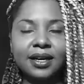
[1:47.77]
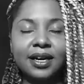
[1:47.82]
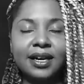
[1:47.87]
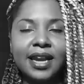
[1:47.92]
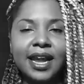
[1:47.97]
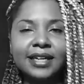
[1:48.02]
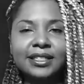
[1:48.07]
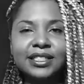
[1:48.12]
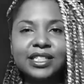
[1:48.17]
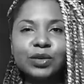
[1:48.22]

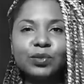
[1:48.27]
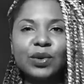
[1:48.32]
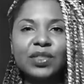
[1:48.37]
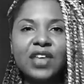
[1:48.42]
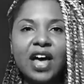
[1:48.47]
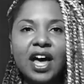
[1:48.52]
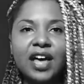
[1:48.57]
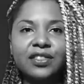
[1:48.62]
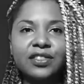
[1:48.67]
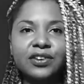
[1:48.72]
Connecting
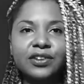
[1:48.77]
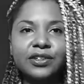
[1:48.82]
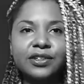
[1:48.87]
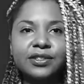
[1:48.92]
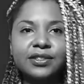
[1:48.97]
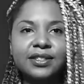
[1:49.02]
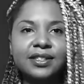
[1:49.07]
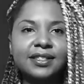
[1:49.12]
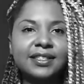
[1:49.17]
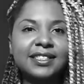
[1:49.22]
with
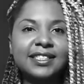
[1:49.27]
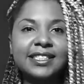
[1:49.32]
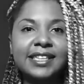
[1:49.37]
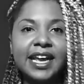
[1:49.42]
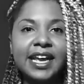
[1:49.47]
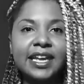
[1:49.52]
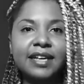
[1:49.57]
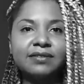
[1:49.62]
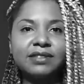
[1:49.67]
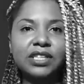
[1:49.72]
others
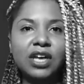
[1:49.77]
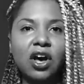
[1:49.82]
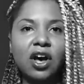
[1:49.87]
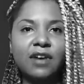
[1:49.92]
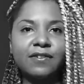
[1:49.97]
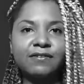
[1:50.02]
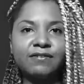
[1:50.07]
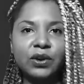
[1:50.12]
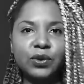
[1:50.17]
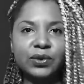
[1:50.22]
staves
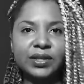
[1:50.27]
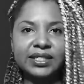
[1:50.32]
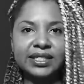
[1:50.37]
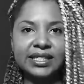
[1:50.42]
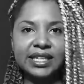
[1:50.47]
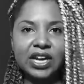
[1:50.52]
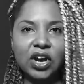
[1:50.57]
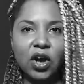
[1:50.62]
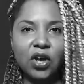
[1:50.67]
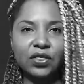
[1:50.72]
off
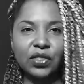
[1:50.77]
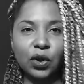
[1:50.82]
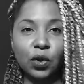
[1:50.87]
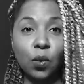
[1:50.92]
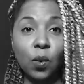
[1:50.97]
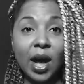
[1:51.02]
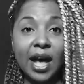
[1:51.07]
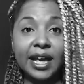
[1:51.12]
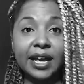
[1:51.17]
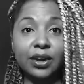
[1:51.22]
focusing on the
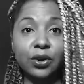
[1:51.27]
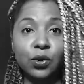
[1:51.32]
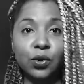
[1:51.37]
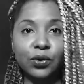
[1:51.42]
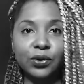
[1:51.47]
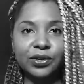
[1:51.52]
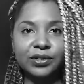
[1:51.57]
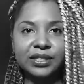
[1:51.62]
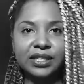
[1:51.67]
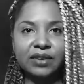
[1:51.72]
quiet
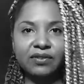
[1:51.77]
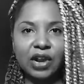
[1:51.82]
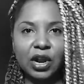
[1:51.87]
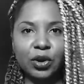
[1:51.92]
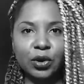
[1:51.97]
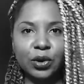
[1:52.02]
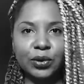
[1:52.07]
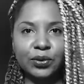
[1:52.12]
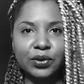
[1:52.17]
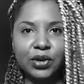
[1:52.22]
corners of
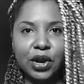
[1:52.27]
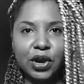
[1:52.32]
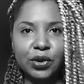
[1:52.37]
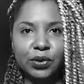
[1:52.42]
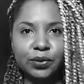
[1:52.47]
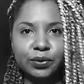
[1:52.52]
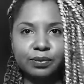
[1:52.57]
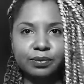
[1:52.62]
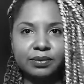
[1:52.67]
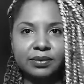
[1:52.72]
our own
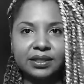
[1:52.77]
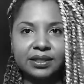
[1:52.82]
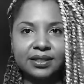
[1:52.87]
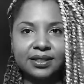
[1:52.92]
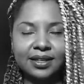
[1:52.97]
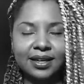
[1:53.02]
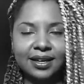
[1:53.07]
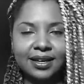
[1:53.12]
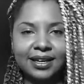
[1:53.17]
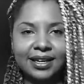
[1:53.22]

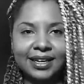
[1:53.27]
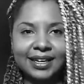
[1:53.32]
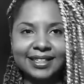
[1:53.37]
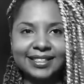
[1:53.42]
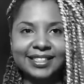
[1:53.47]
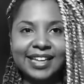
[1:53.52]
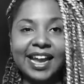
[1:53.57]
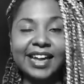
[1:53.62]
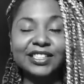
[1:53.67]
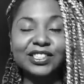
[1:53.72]
homes.
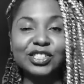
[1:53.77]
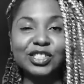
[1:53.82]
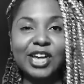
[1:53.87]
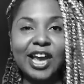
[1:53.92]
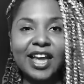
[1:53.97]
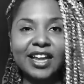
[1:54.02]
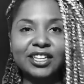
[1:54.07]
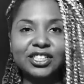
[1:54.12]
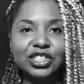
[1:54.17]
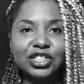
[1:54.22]
Dance
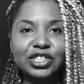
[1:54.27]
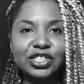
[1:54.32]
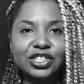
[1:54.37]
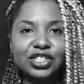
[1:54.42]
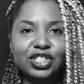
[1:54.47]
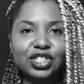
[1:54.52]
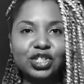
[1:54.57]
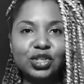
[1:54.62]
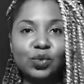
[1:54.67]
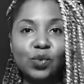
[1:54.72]

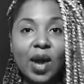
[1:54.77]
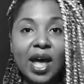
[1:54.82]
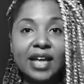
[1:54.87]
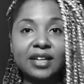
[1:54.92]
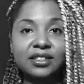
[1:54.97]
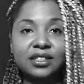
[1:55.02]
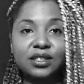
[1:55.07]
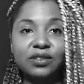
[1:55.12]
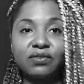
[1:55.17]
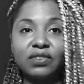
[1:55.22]
challenges,
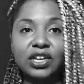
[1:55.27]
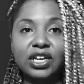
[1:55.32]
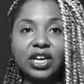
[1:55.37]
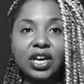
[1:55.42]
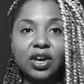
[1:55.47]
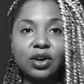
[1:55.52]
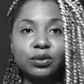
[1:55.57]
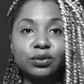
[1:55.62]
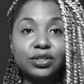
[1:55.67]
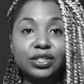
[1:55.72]
duets,
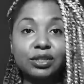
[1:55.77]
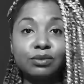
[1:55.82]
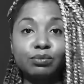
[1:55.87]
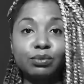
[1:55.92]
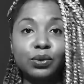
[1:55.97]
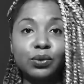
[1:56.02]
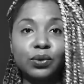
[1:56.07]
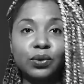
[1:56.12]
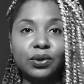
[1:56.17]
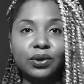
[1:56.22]
videos,
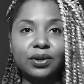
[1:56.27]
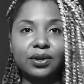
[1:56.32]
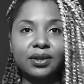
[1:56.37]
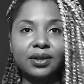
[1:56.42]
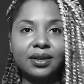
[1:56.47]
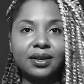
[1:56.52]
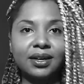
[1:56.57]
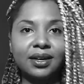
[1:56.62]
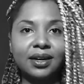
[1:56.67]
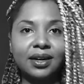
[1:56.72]
and
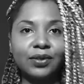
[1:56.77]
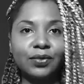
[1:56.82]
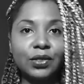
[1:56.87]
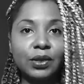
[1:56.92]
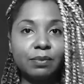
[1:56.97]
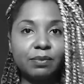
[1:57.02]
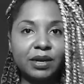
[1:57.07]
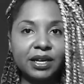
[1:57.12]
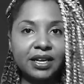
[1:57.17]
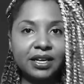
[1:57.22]
more.
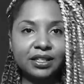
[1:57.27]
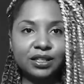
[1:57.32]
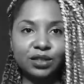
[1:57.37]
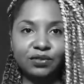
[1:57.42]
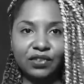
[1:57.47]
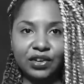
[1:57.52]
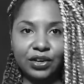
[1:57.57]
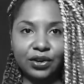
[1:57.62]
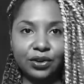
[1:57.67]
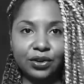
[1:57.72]
The
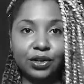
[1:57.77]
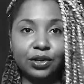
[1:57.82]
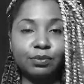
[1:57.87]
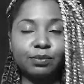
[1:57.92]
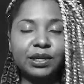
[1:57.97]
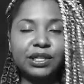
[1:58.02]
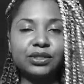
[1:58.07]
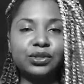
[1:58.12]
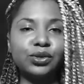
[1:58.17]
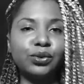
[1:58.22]
biggest fear
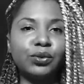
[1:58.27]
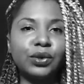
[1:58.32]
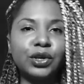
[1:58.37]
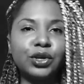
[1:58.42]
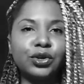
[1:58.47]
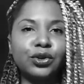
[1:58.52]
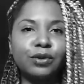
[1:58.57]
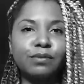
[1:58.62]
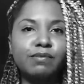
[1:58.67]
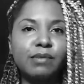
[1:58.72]
could be
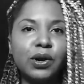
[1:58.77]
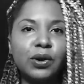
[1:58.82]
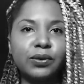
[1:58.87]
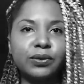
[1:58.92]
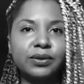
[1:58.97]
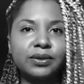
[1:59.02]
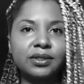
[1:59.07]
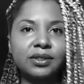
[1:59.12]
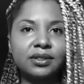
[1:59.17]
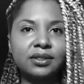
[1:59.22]
doing your
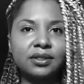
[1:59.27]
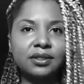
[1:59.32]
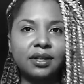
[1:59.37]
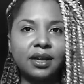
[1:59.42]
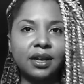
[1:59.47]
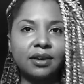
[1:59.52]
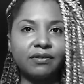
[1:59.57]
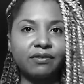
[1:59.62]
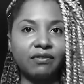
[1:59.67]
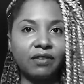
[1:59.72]
most
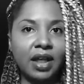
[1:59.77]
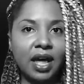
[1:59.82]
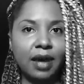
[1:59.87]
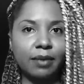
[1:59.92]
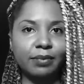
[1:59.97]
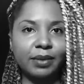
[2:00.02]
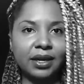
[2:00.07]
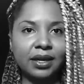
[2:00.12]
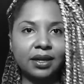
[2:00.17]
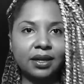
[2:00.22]
and
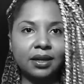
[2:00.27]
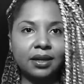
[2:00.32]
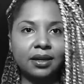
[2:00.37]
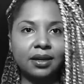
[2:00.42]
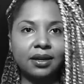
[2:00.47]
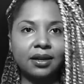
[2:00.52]
flopping.